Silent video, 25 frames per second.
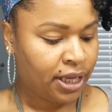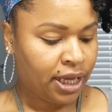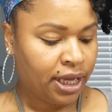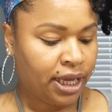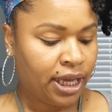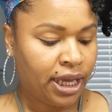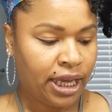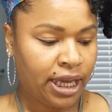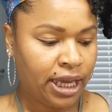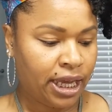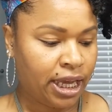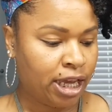
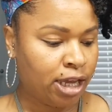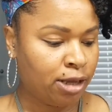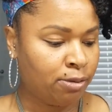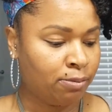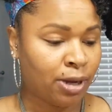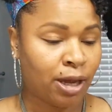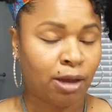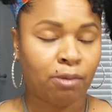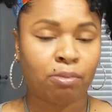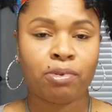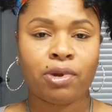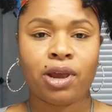And
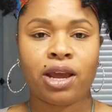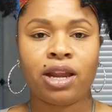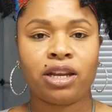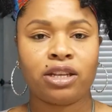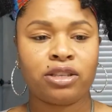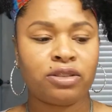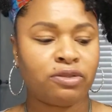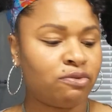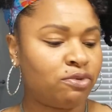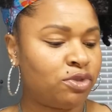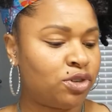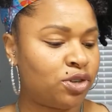my
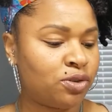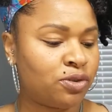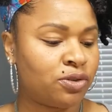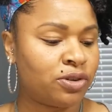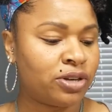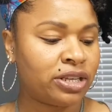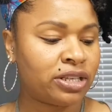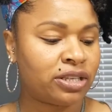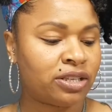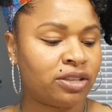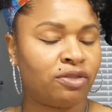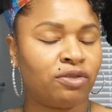products of
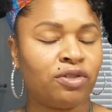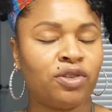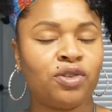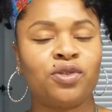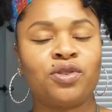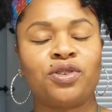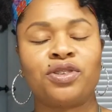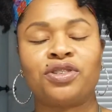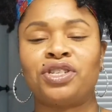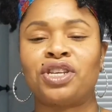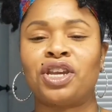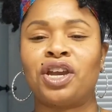choice, of
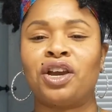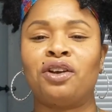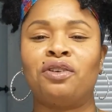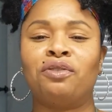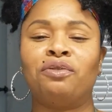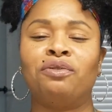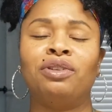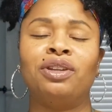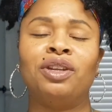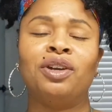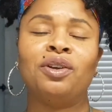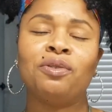course, y'all
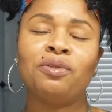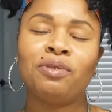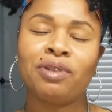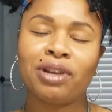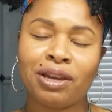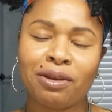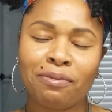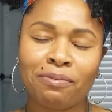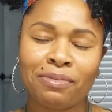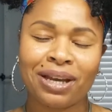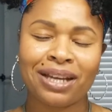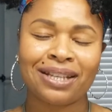know what
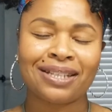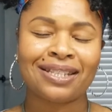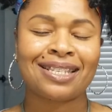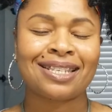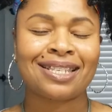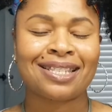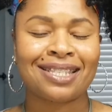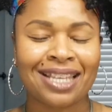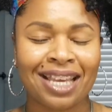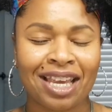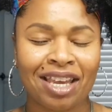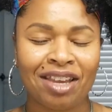I'm about to
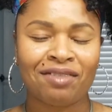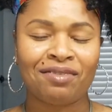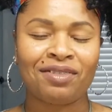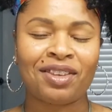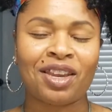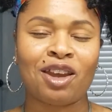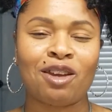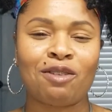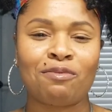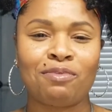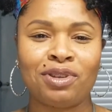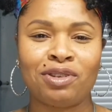say if
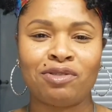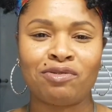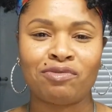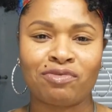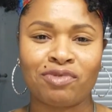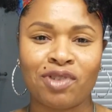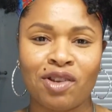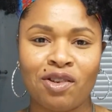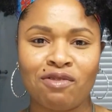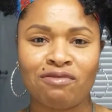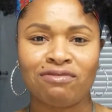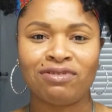y'all been
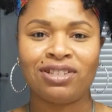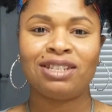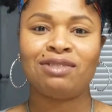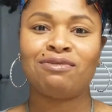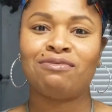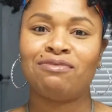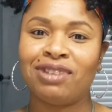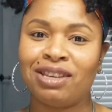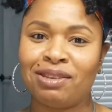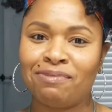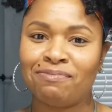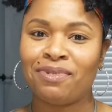rolling
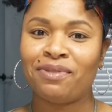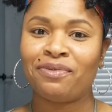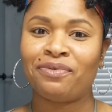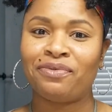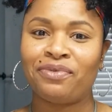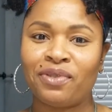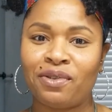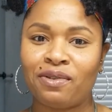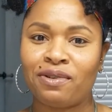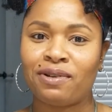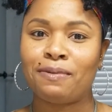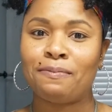with me
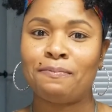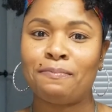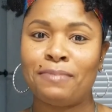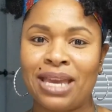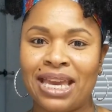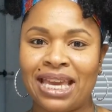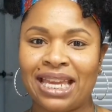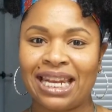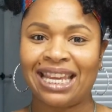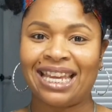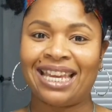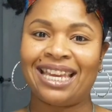for a
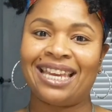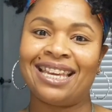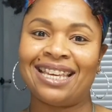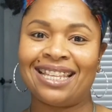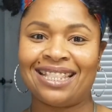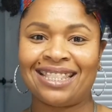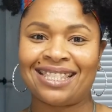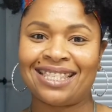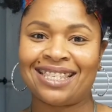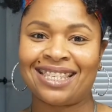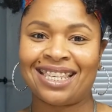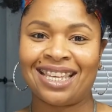
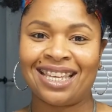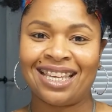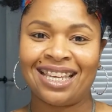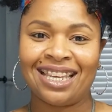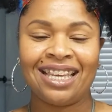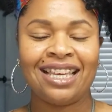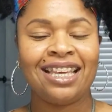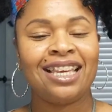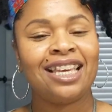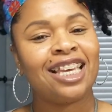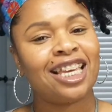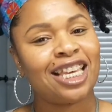minute.
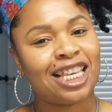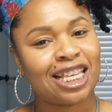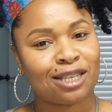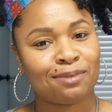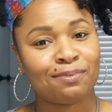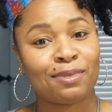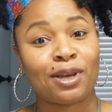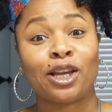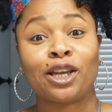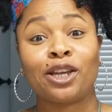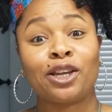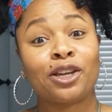It's
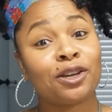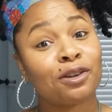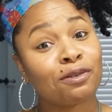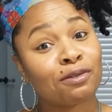my curl